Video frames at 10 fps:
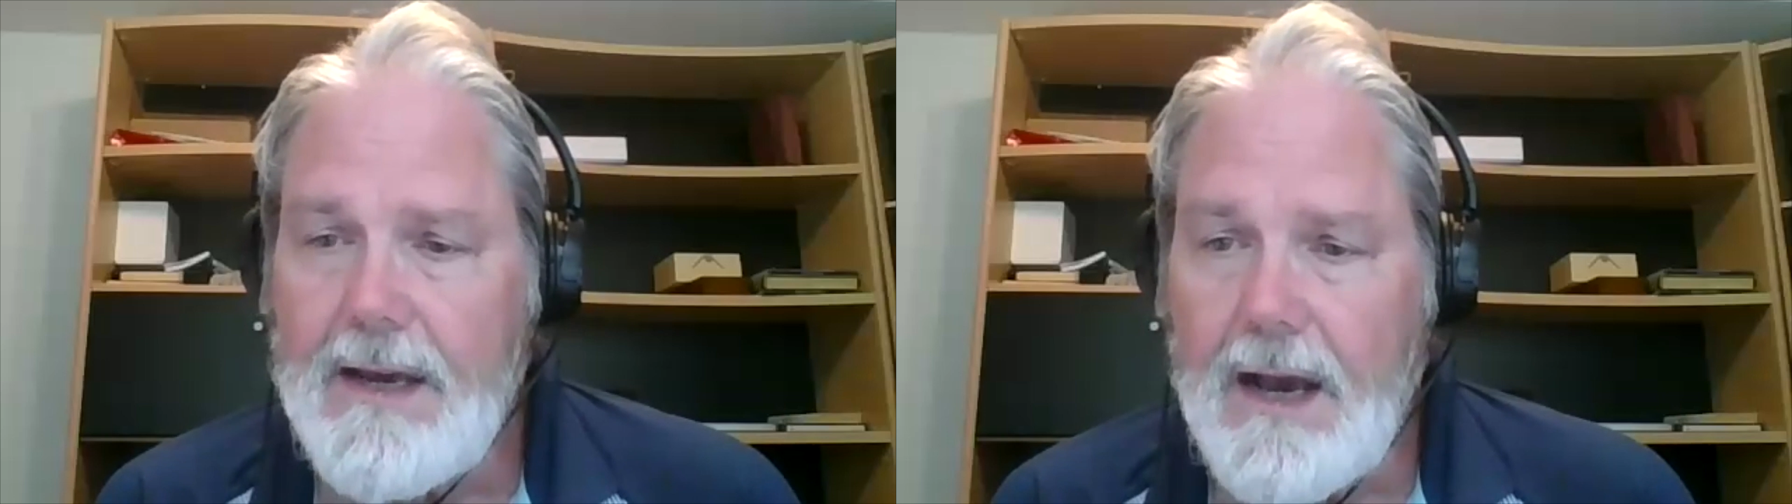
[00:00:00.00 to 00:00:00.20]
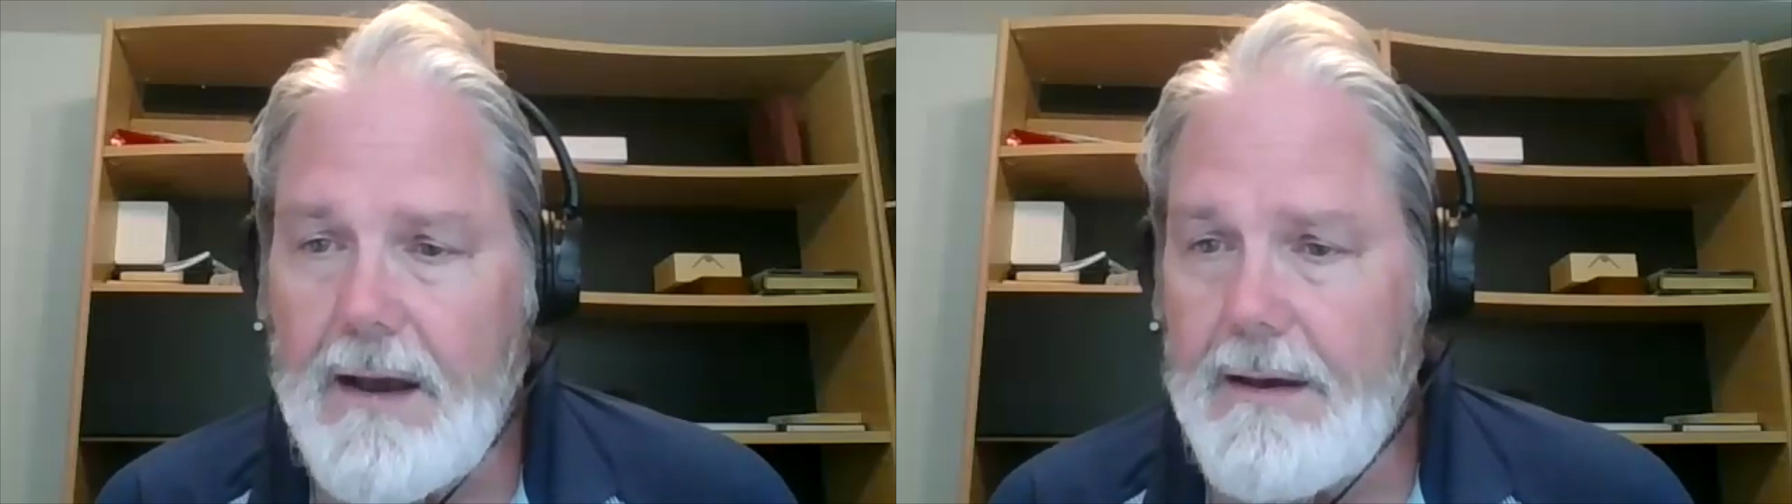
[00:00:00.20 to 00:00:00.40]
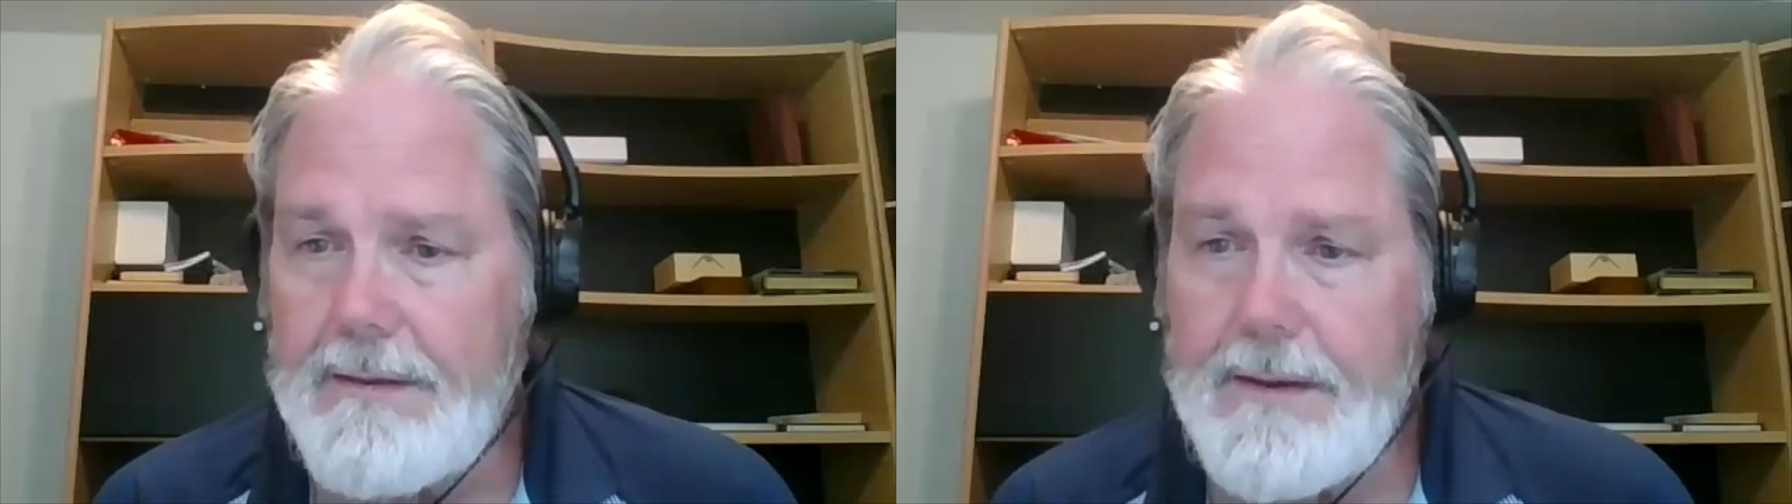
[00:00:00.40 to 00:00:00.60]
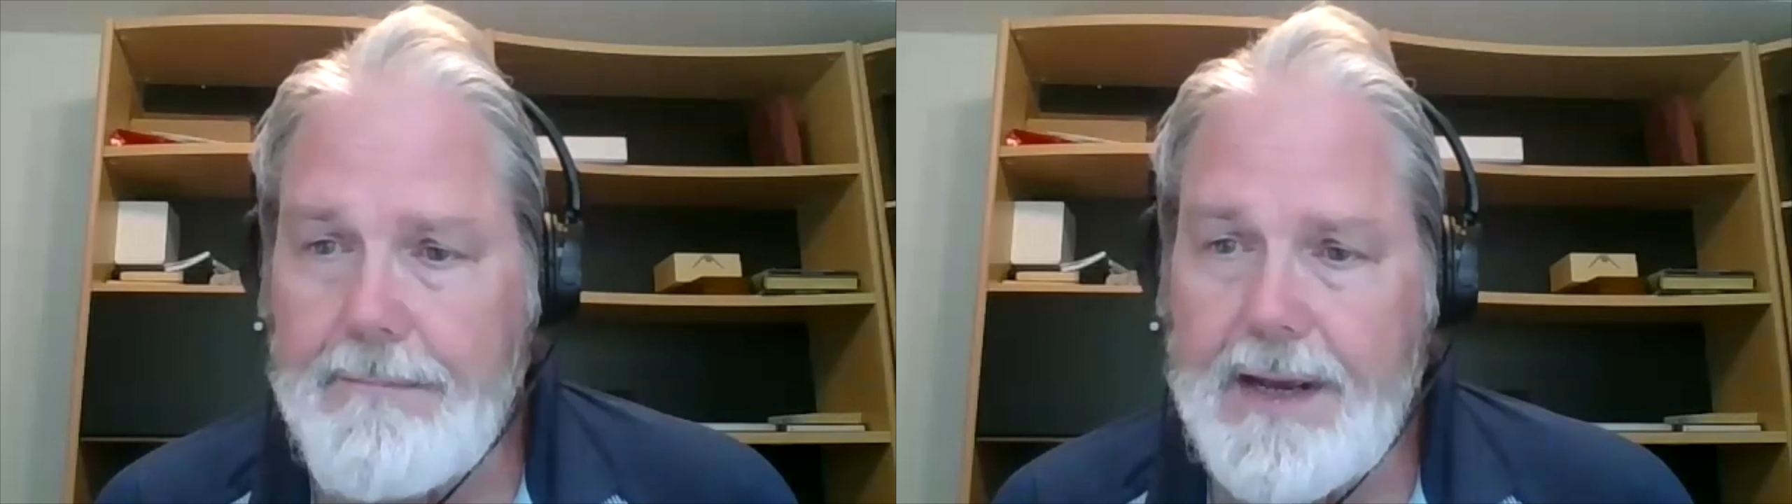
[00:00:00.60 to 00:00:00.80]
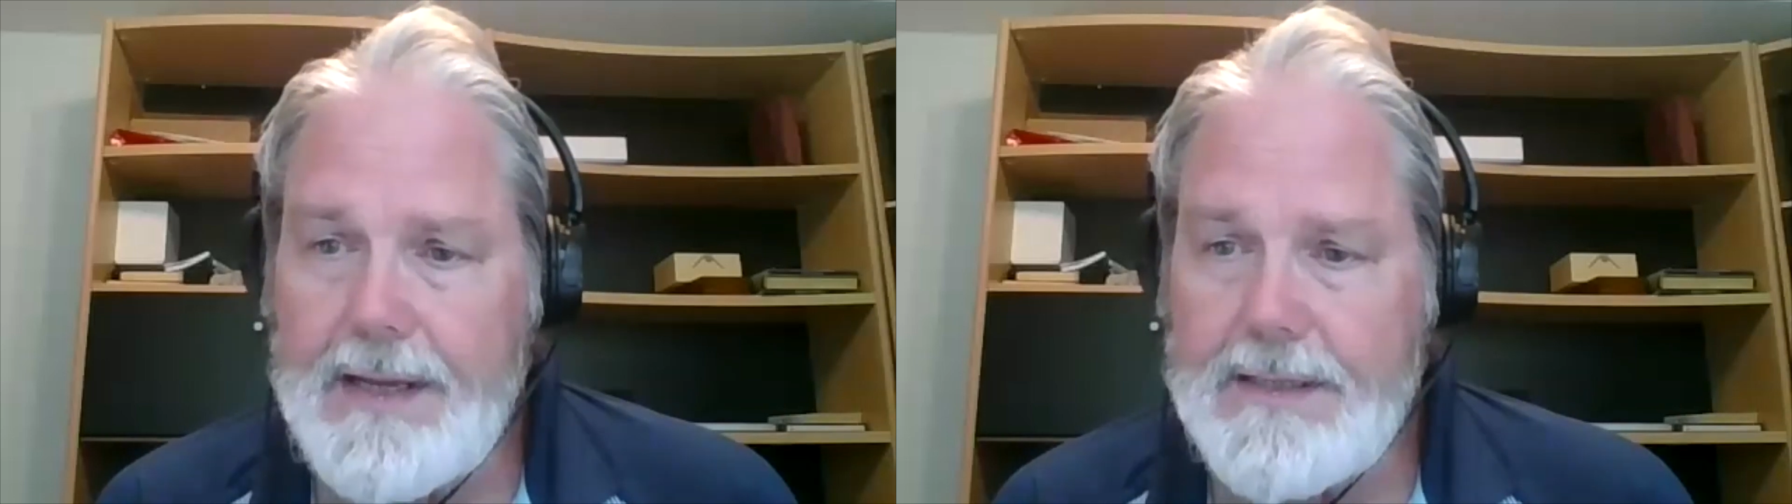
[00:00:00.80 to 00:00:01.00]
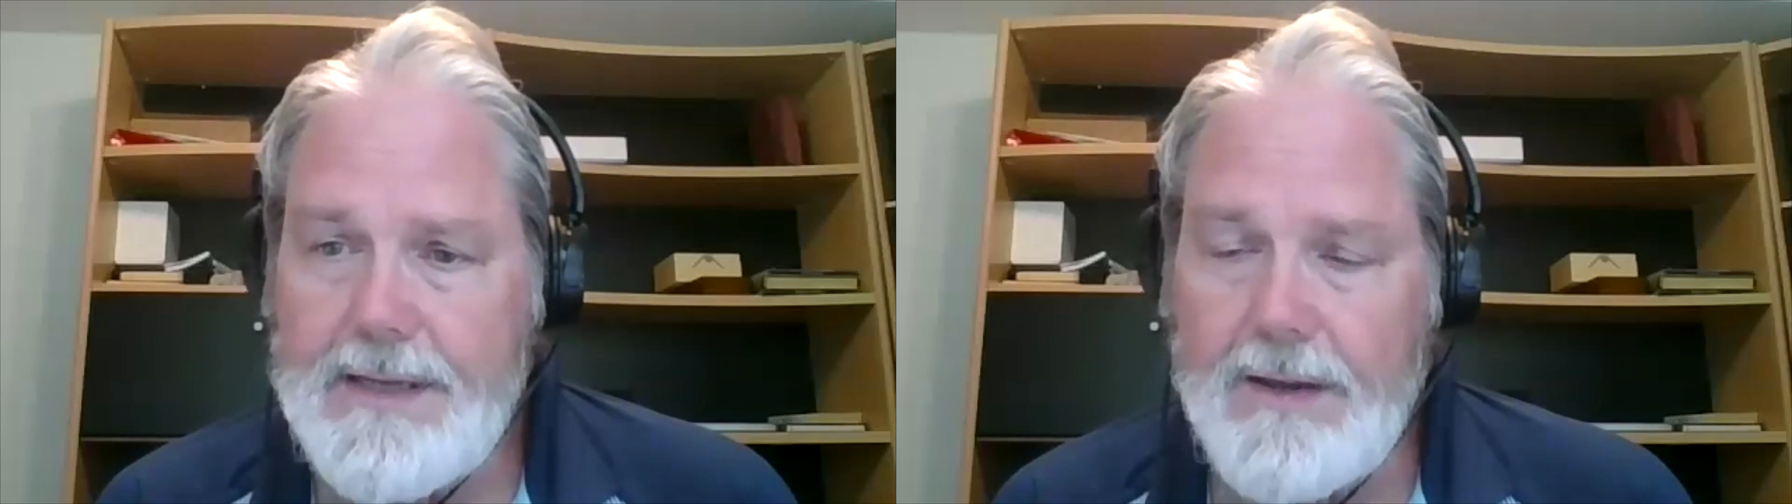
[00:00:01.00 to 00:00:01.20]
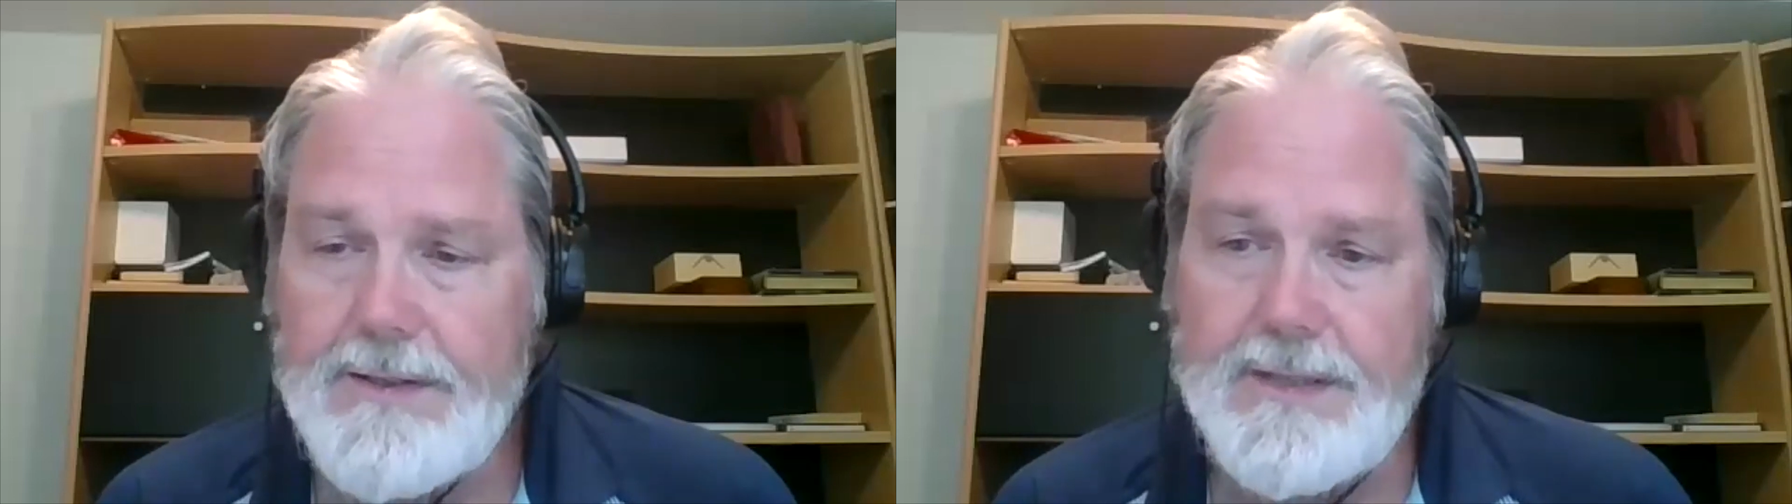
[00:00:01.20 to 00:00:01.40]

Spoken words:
the brain cells,